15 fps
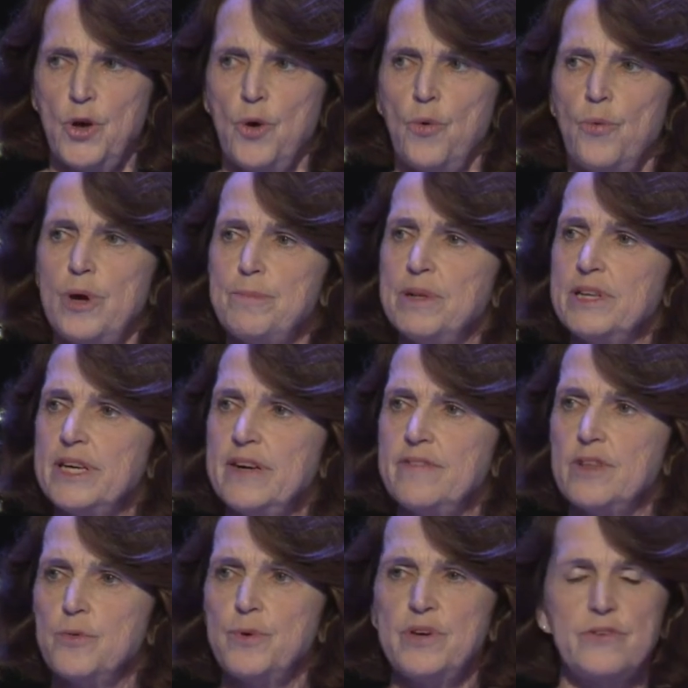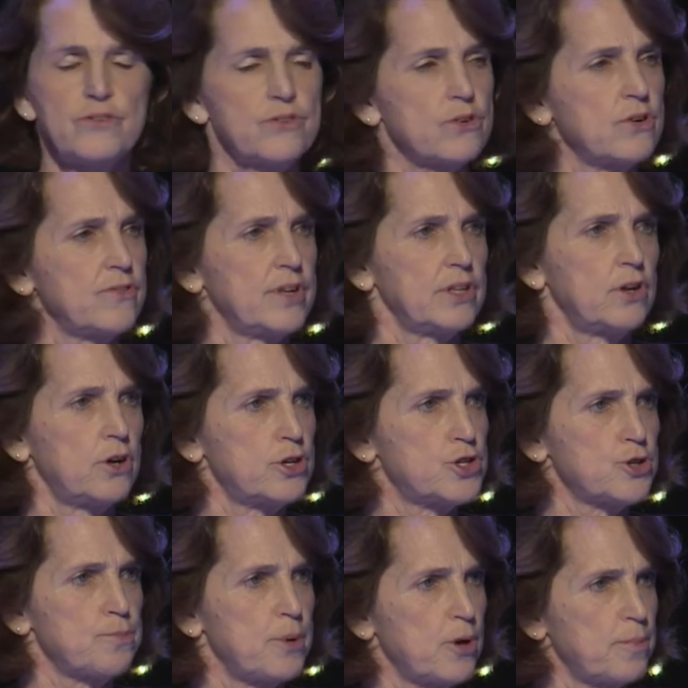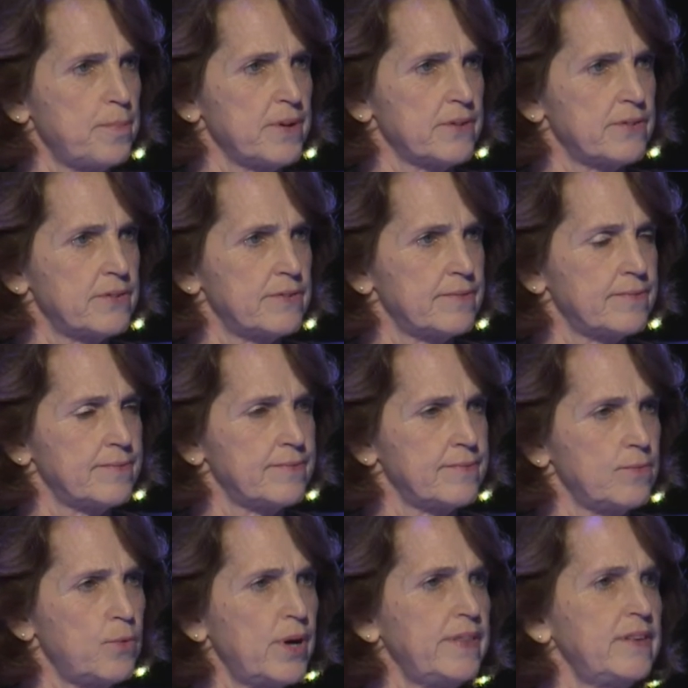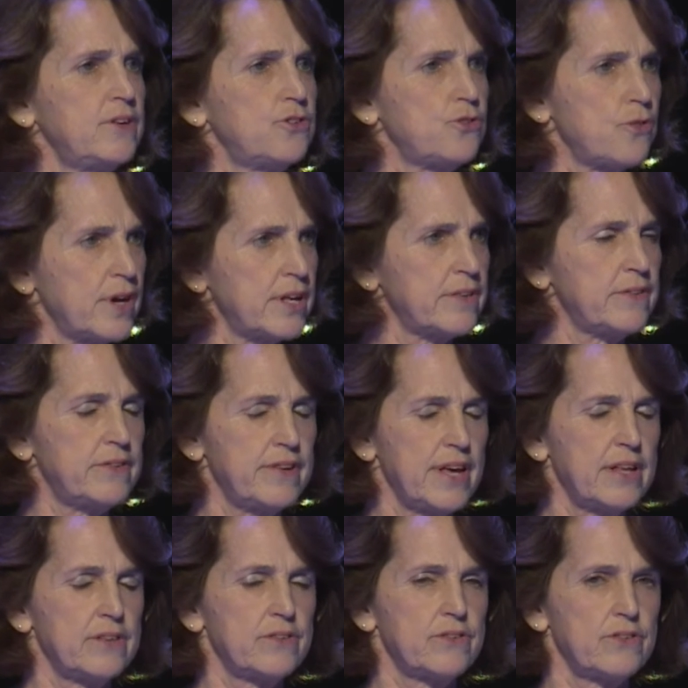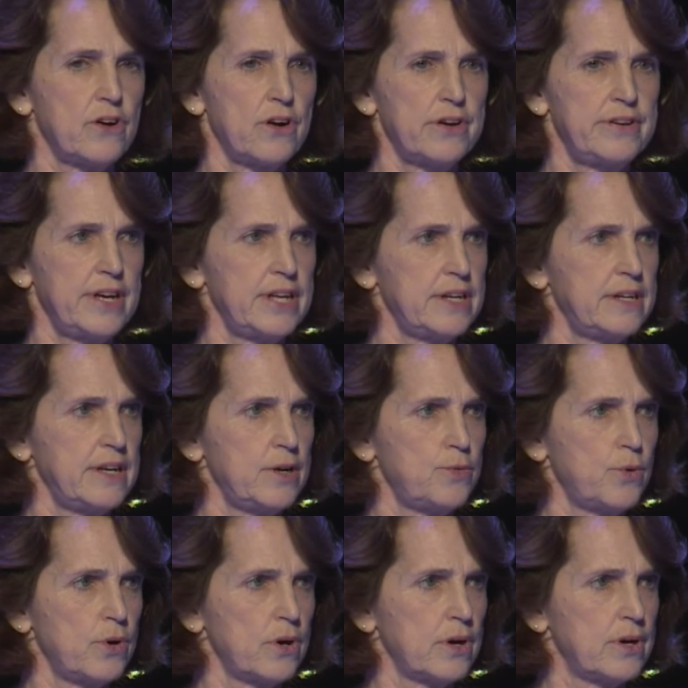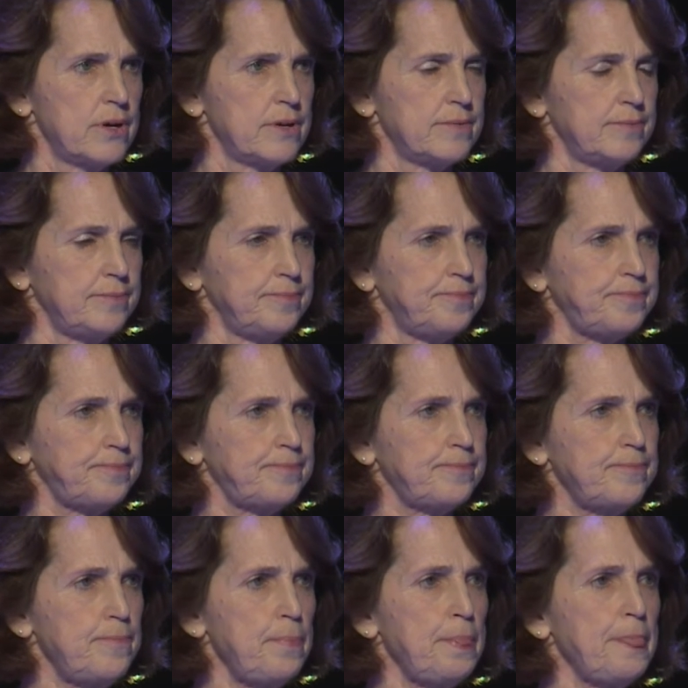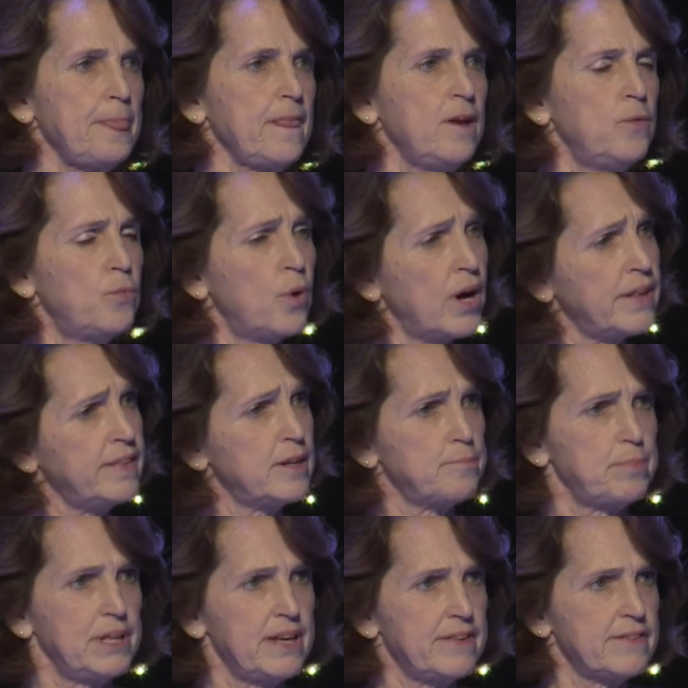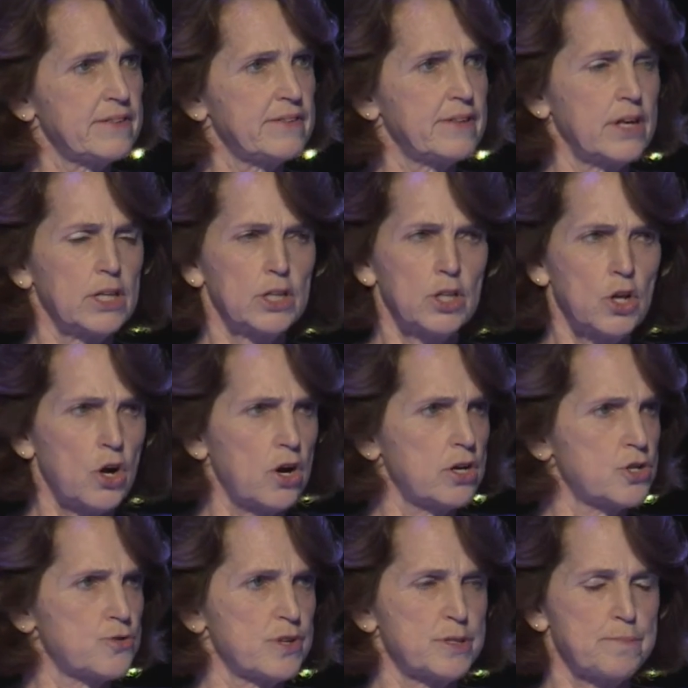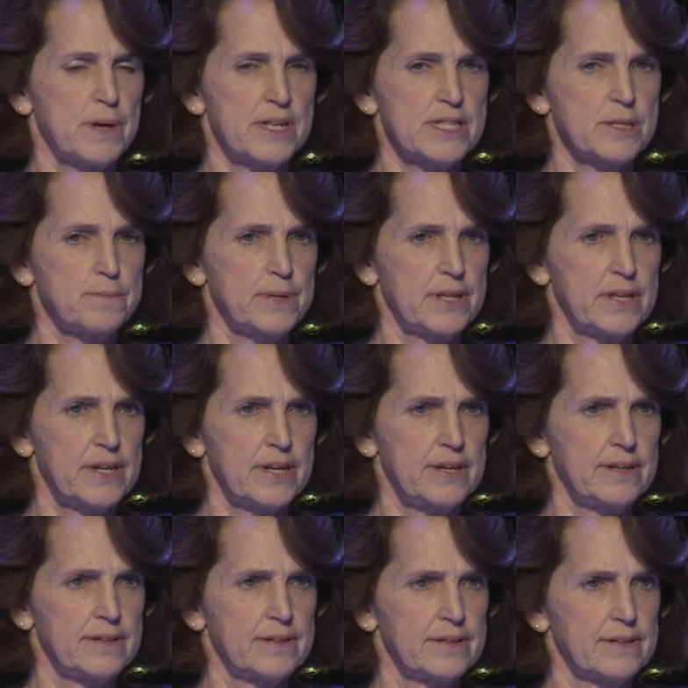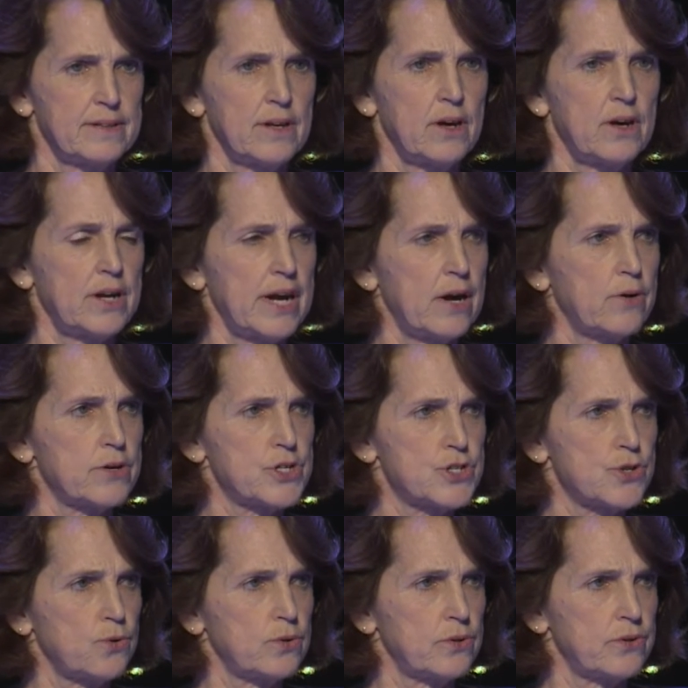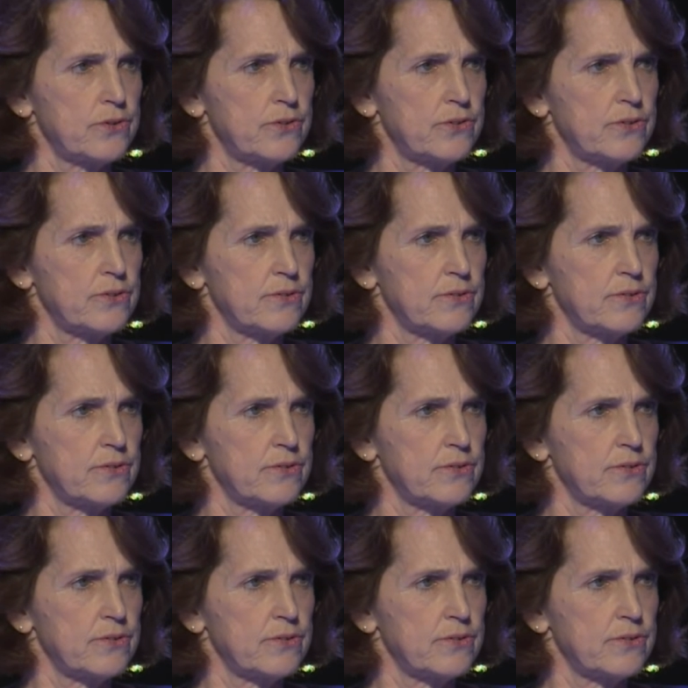We believe that we serve a larger purpose, one that transcends our day-to-day work, one that places a large responsibility on our shoulders.